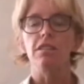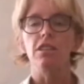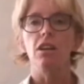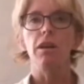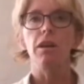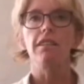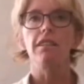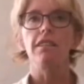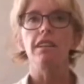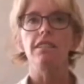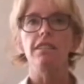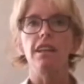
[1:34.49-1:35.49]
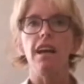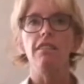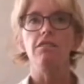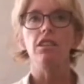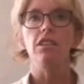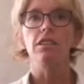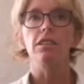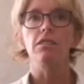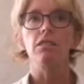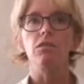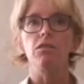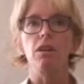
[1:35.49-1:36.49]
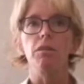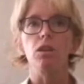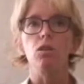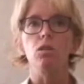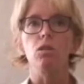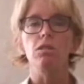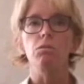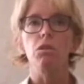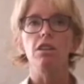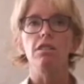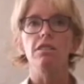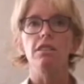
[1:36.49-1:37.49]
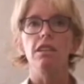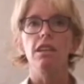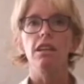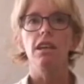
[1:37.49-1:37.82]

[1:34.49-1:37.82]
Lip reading: So one of the things I have learned from the course was